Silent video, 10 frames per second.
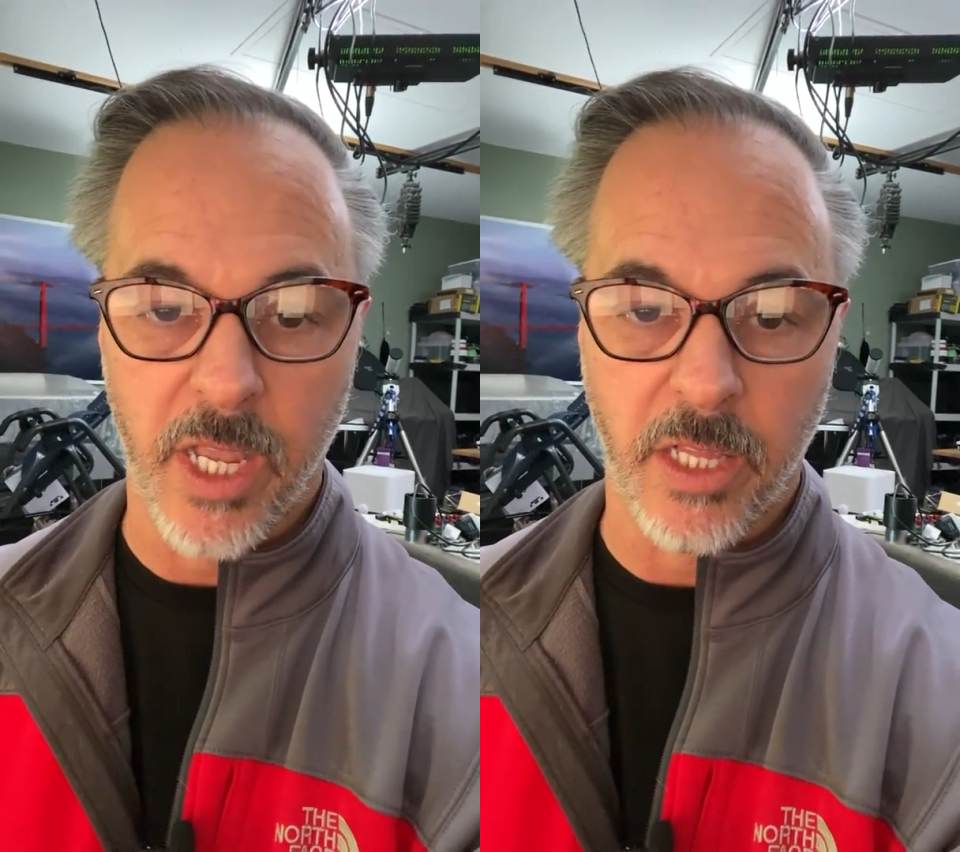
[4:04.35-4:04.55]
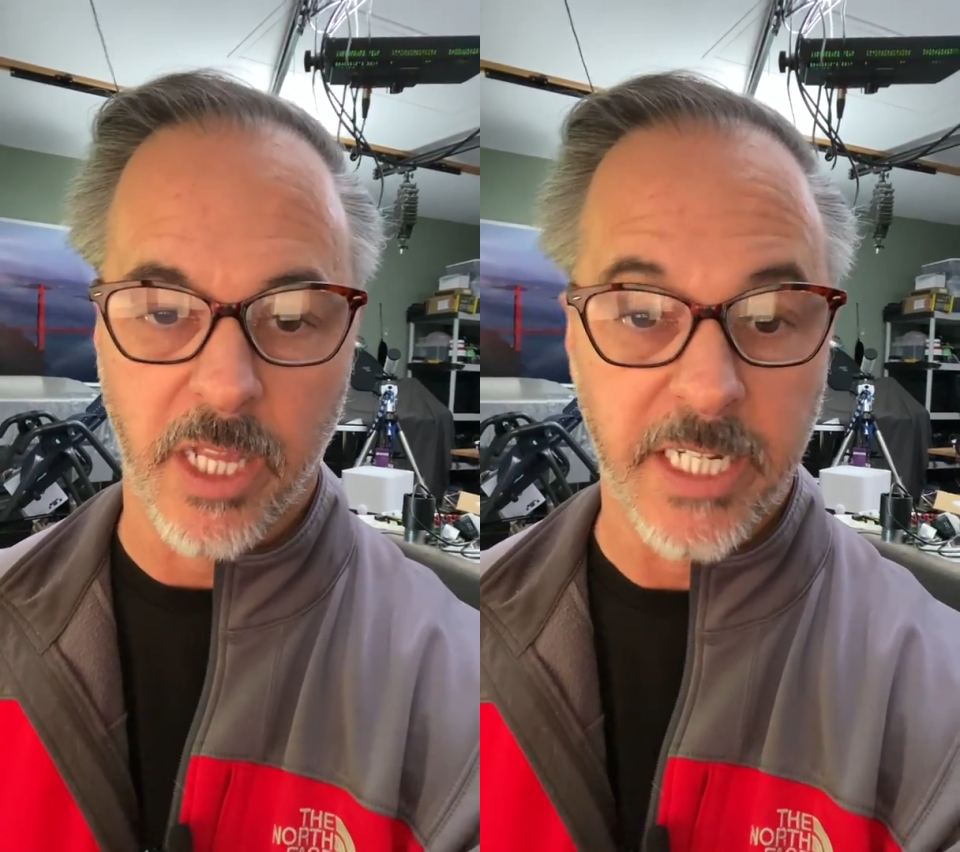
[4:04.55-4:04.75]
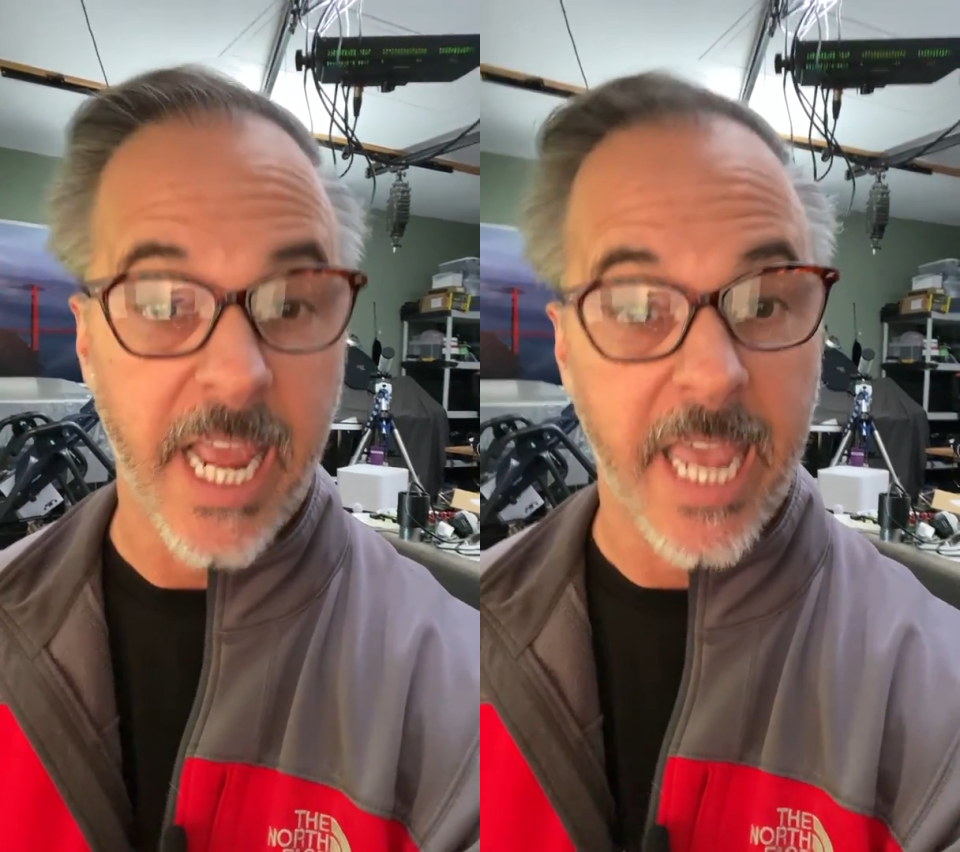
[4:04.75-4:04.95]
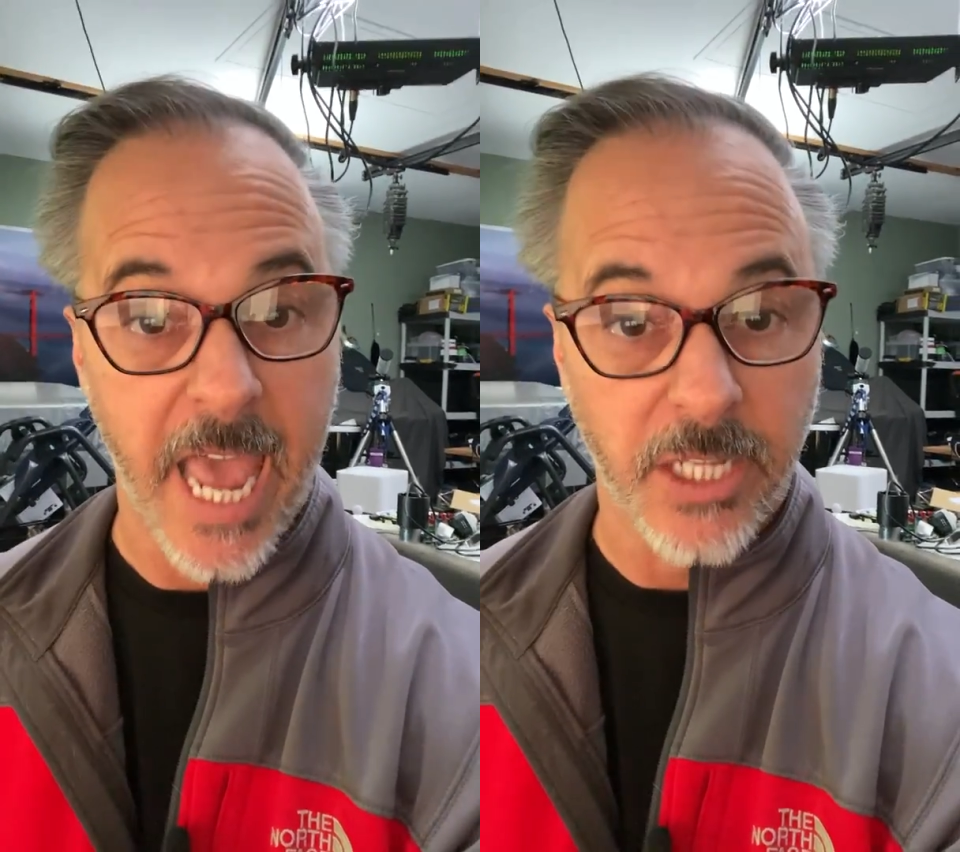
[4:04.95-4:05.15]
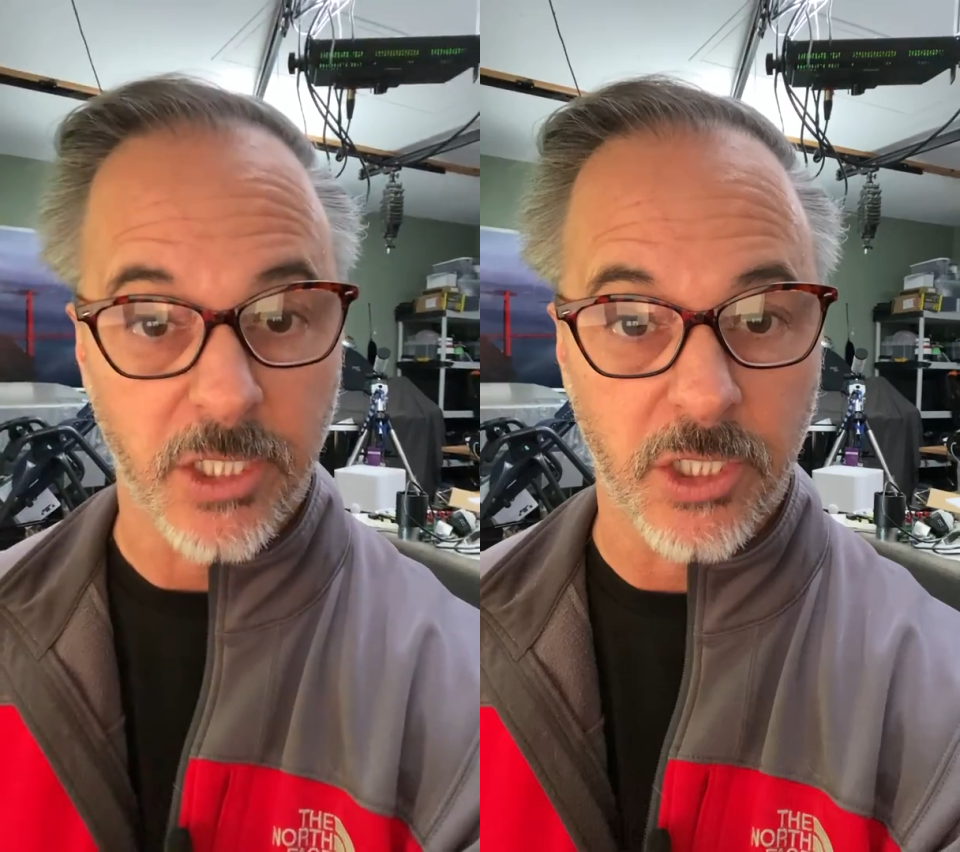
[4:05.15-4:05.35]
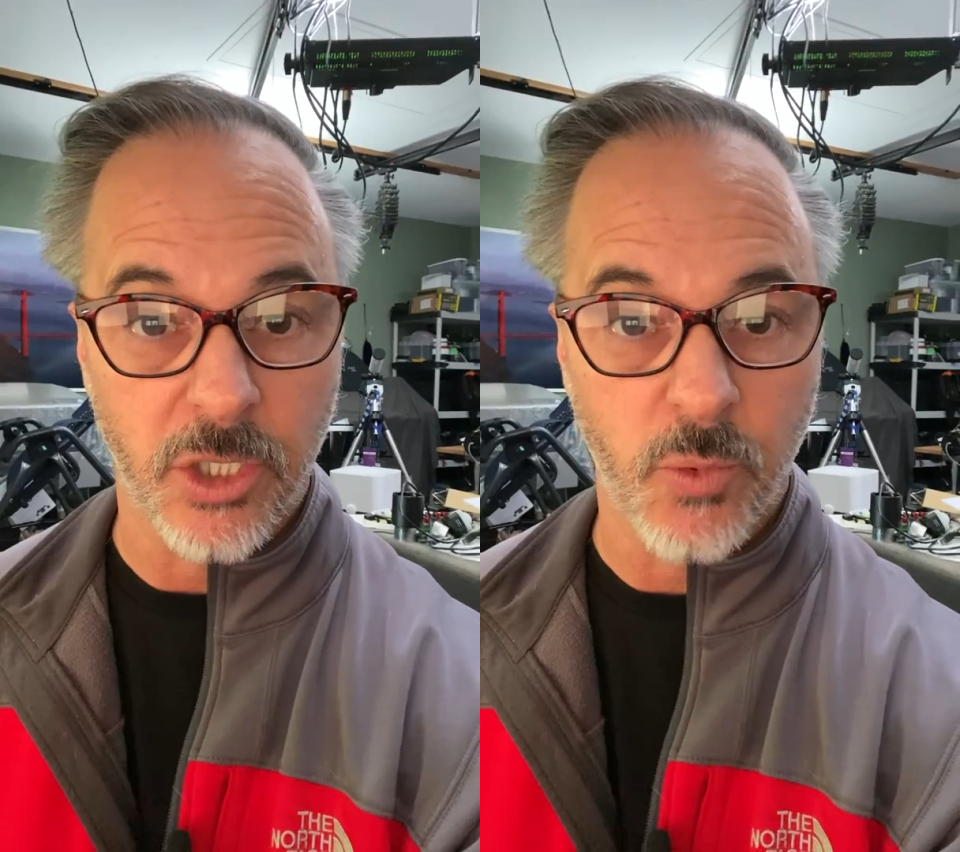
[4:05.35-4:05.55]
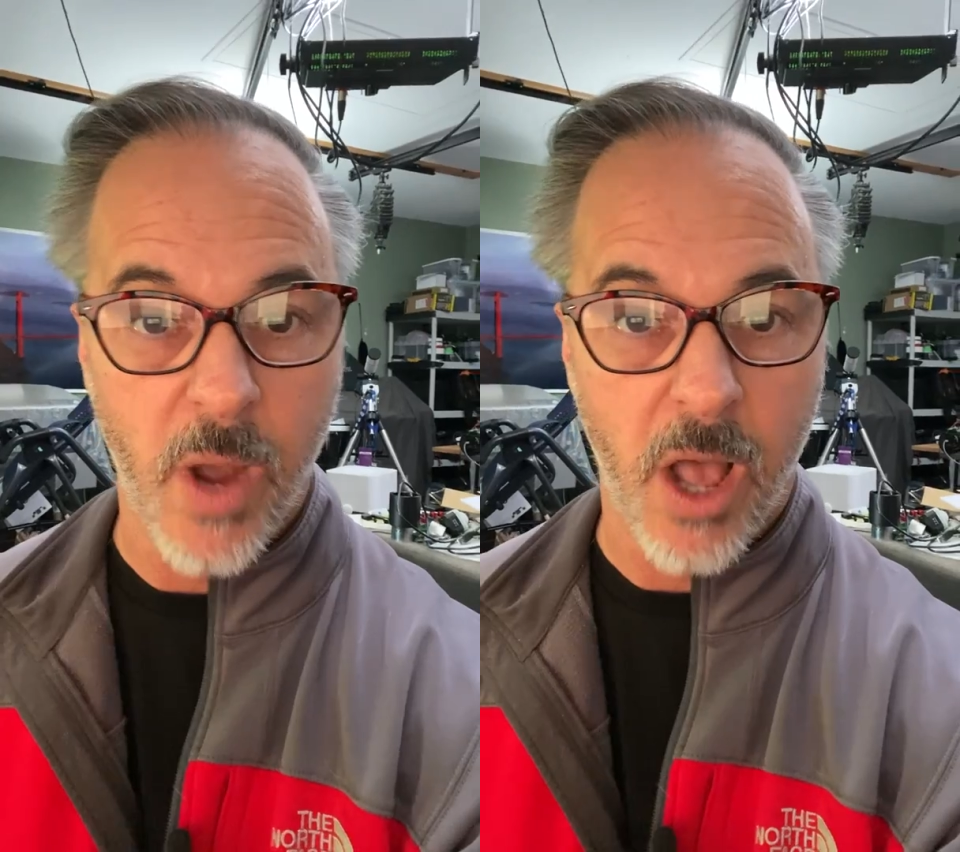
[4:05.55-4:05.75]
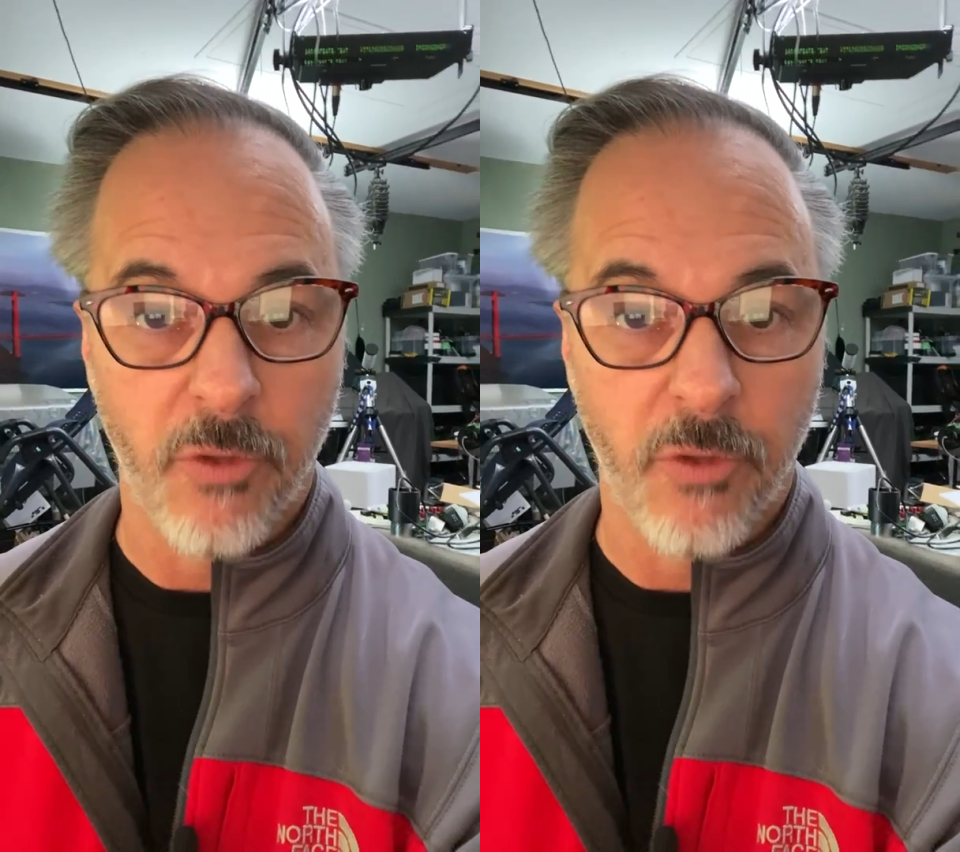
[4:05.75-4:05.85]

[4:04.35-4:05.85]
in the DEC axis as well.